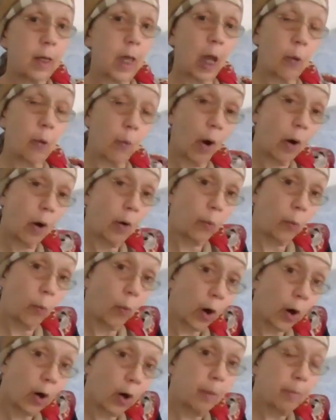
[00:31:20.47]
And when
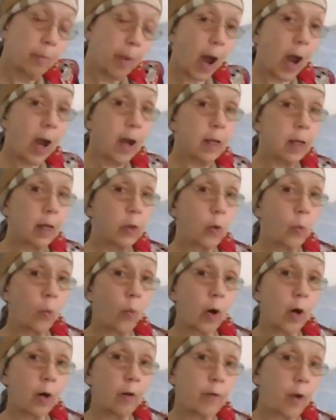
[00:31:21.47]
we're abiding in the
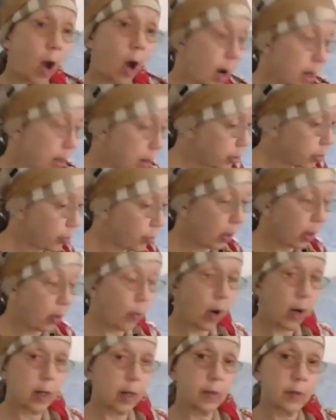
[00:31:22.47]
word of God and doing
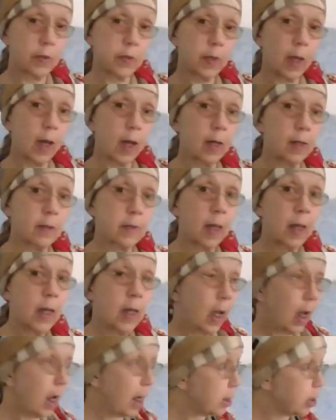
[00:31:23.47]
what it says
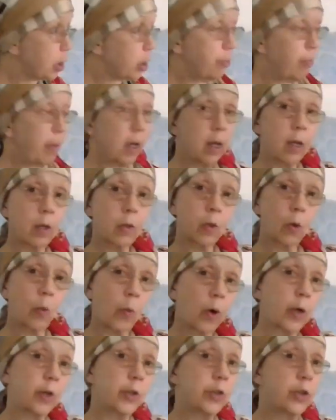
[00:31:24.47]
and speaking the
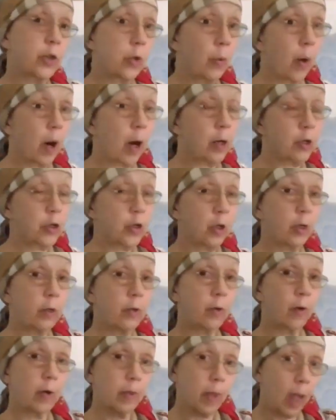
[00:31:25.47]
word to our
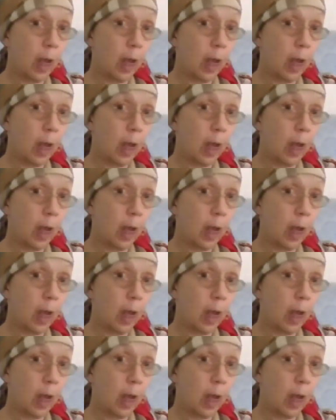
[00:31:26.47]
children,